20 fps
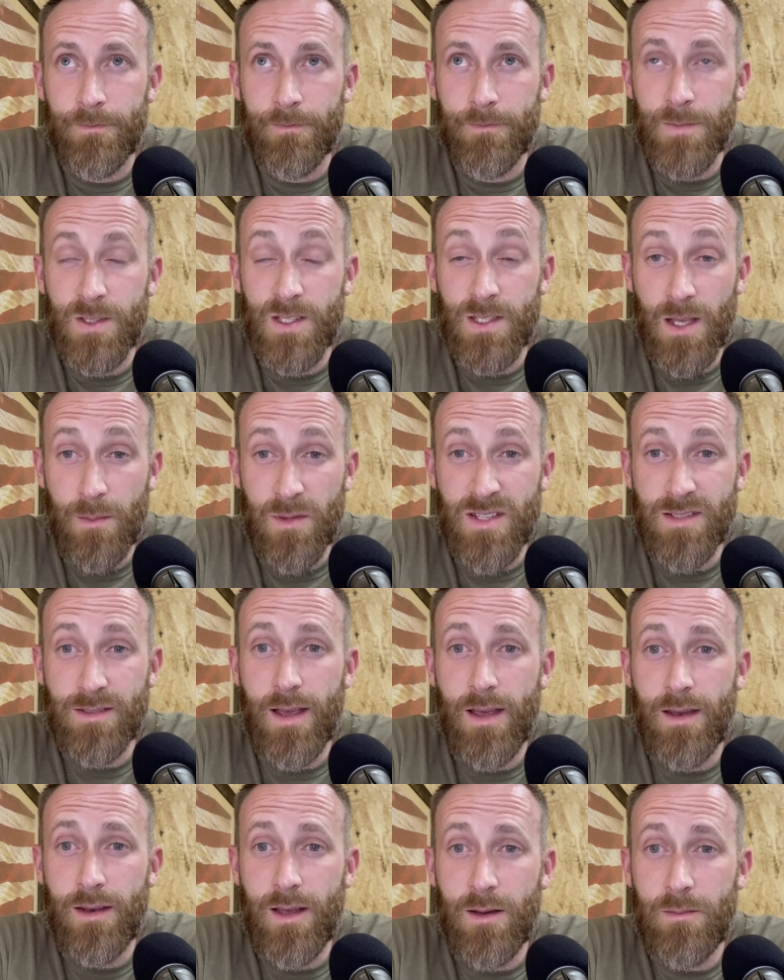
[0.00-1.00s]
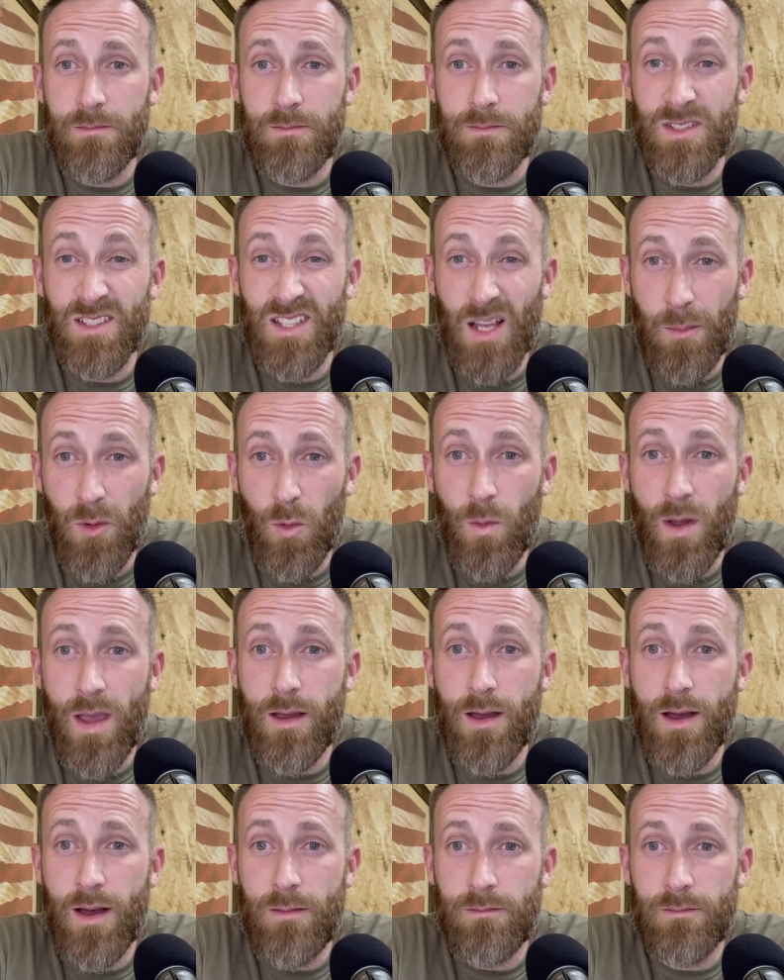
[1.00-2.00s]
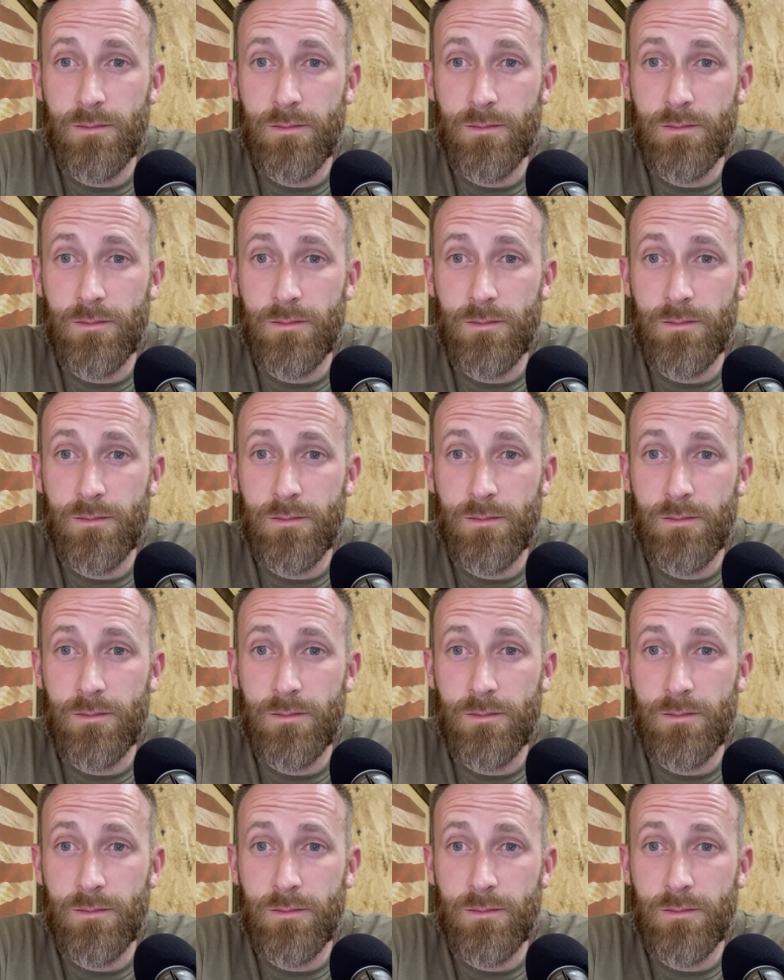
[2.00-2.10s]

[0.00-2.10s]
It's time to stand up, it's time to wake up,